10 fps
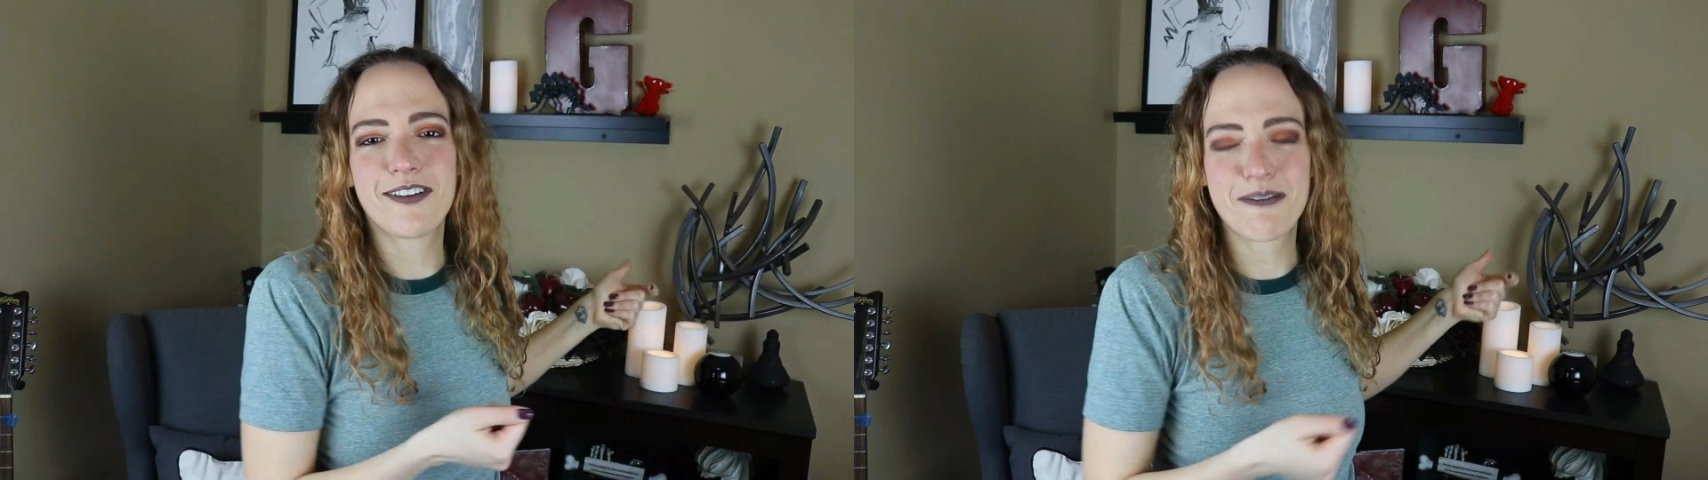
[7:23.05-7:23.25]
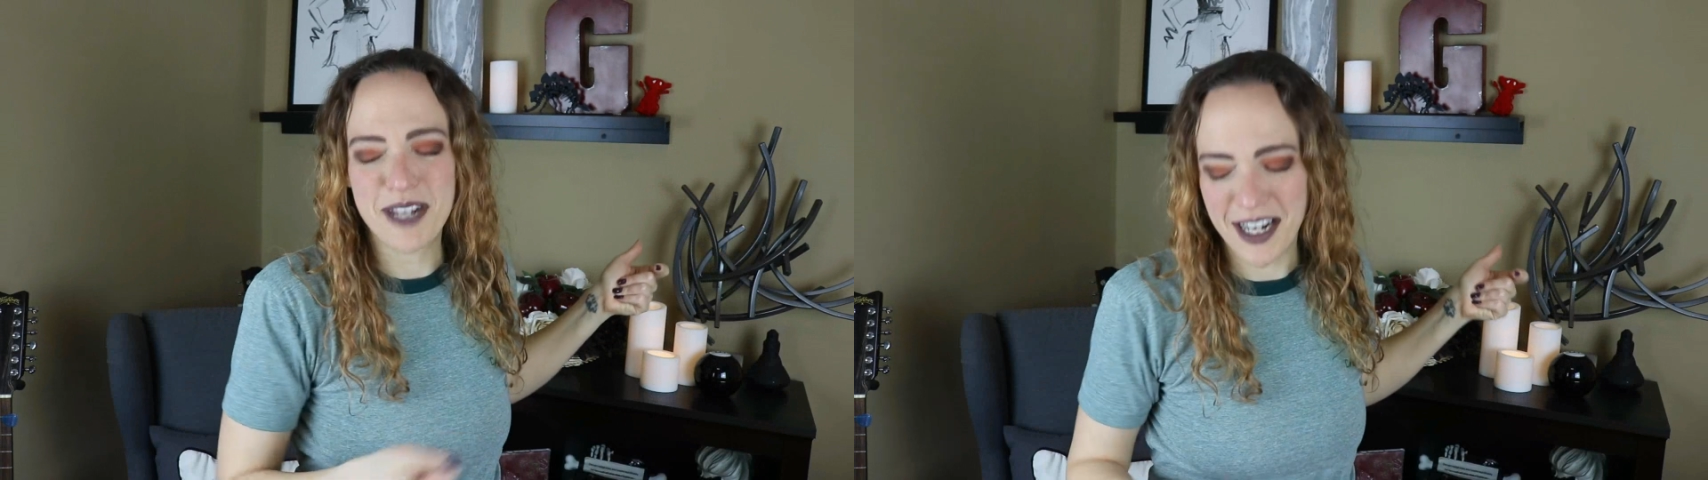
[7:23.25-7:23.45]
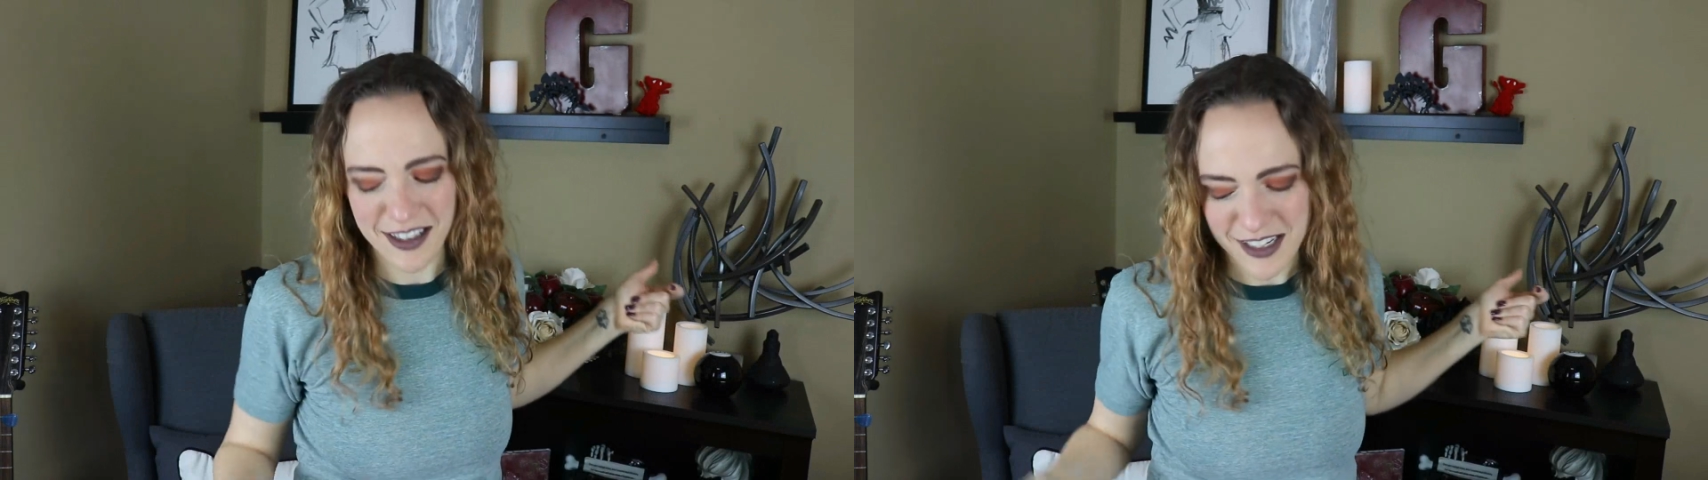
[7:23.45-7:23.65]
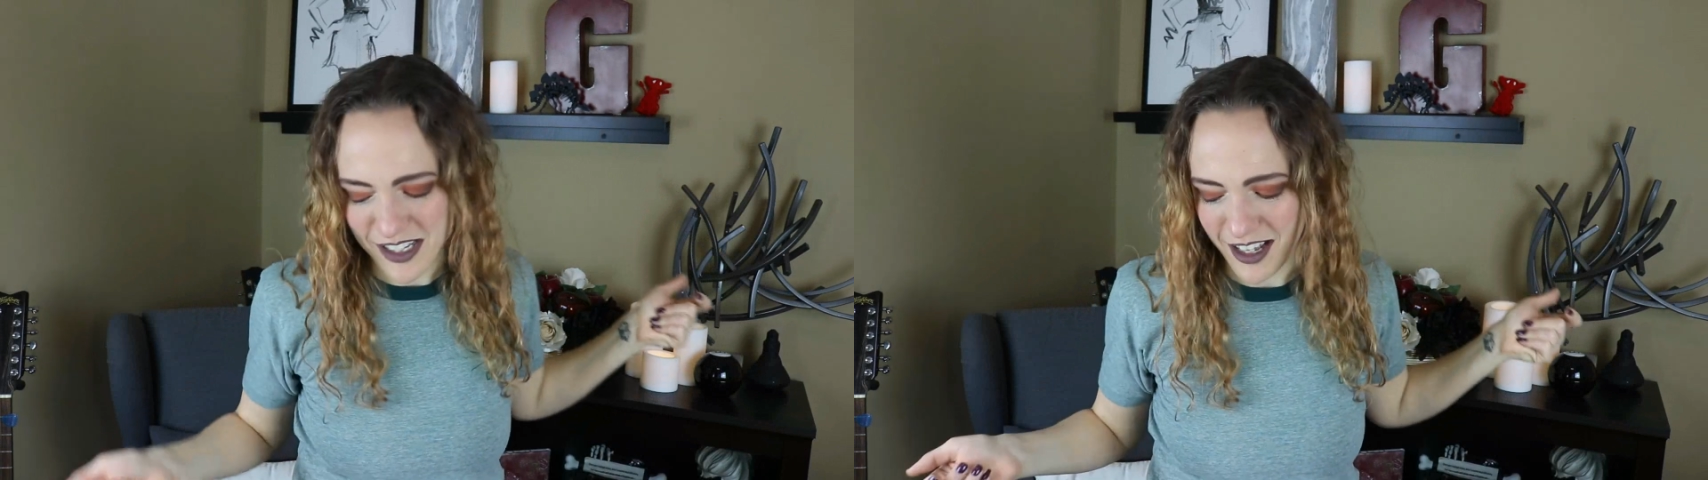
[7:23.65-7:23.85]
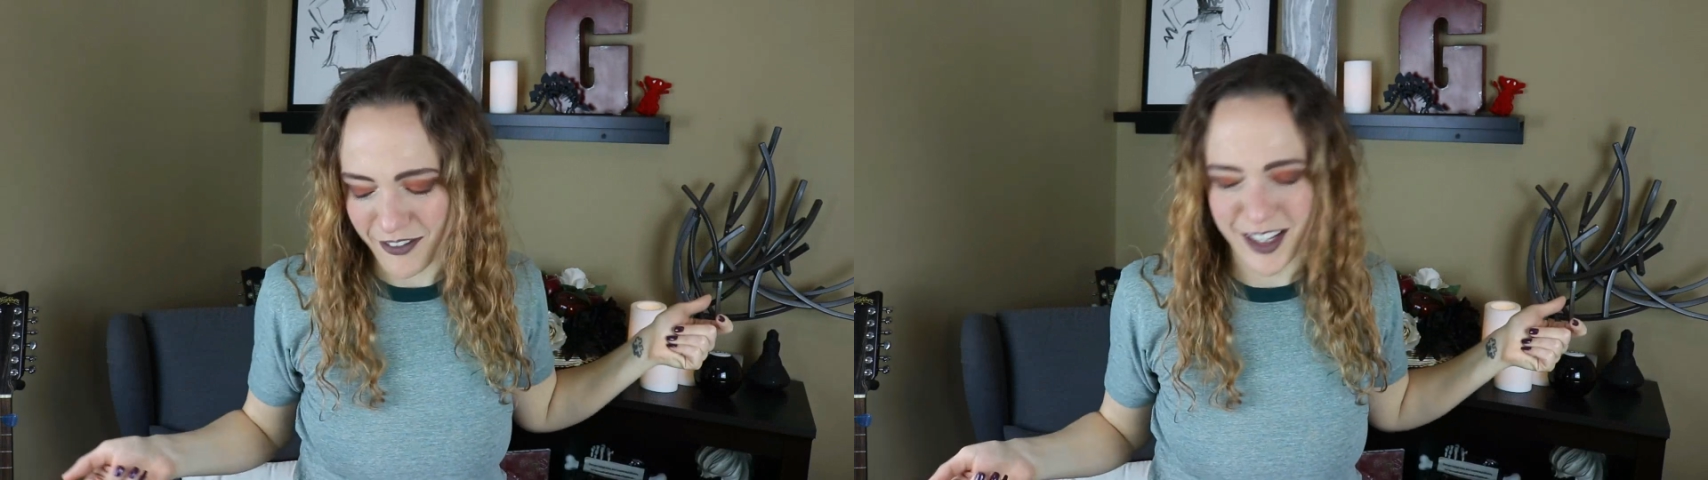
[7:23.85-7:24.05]
with me on
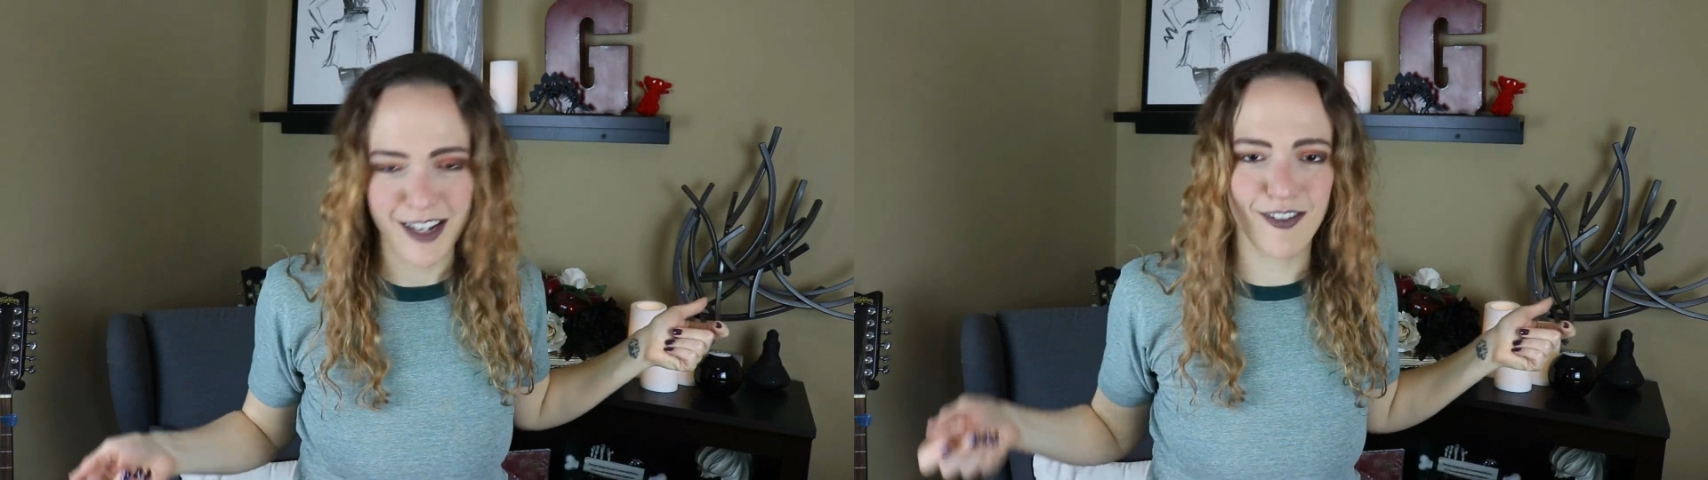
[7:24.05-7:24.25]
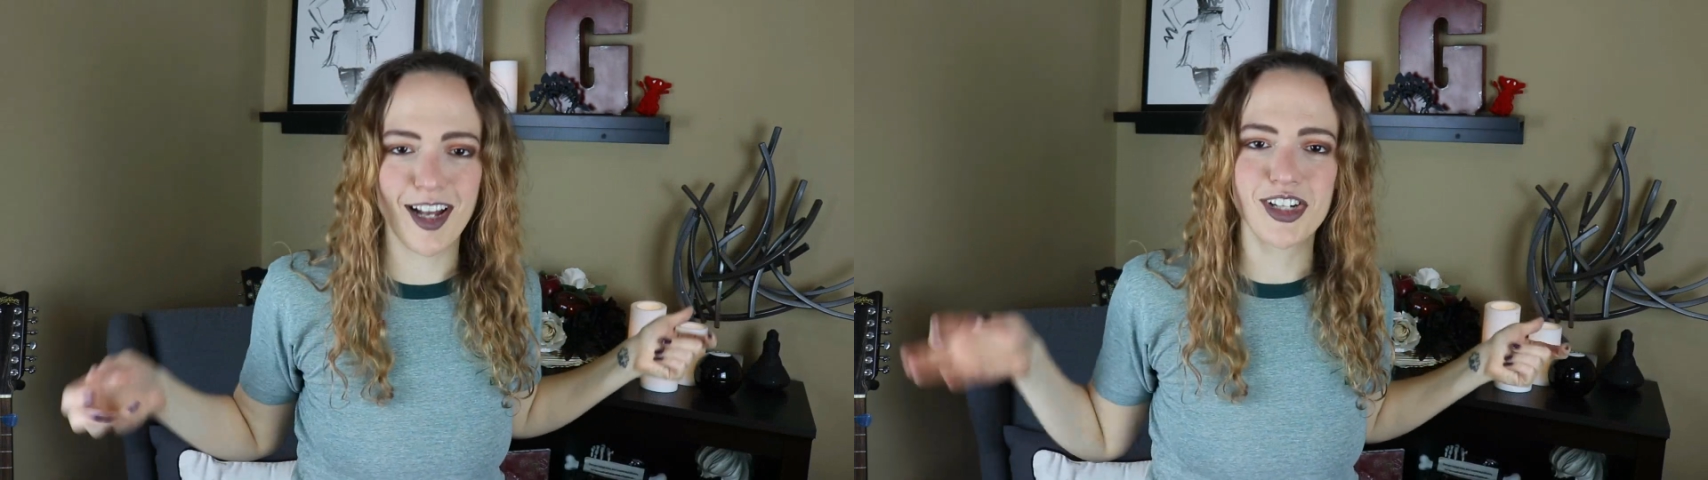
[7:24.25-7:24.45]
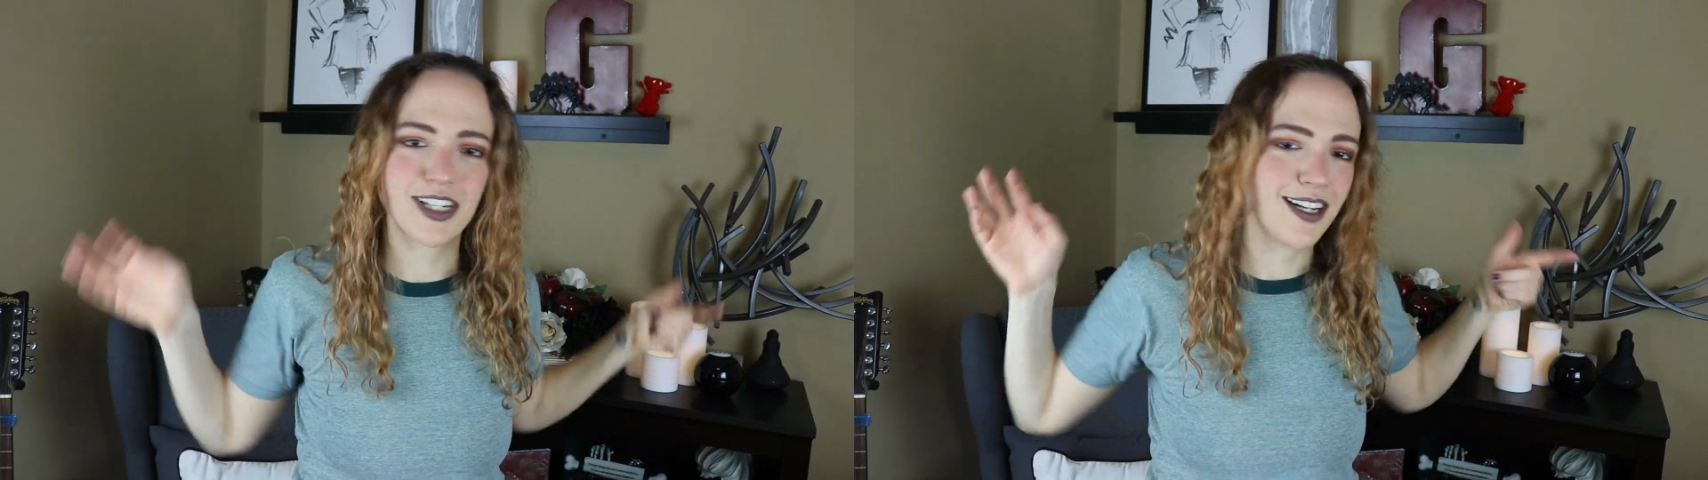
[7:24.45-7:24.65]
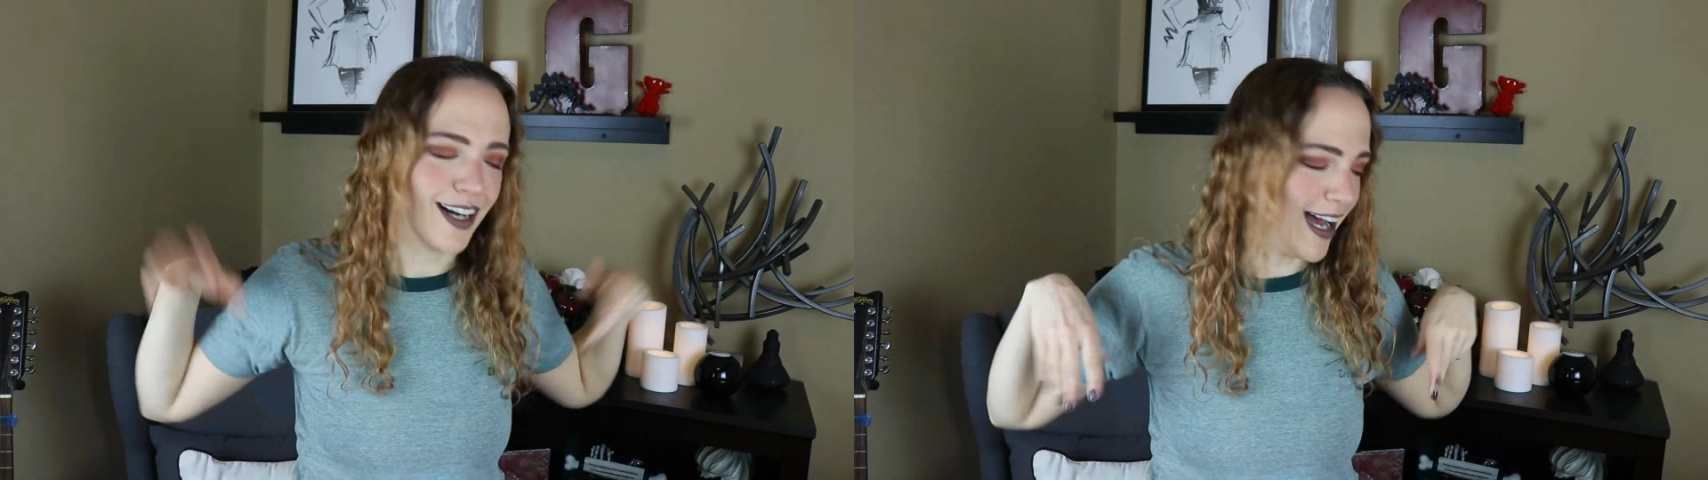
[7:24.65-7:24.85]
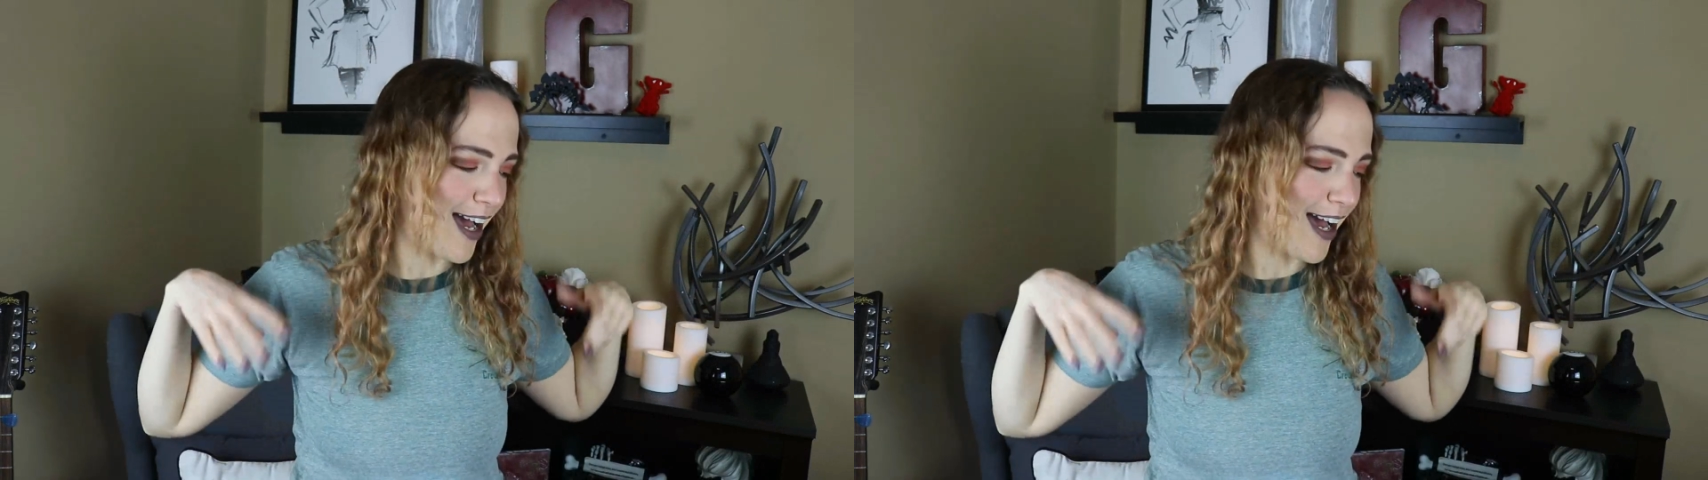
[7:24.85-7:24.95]
this lovely adventure.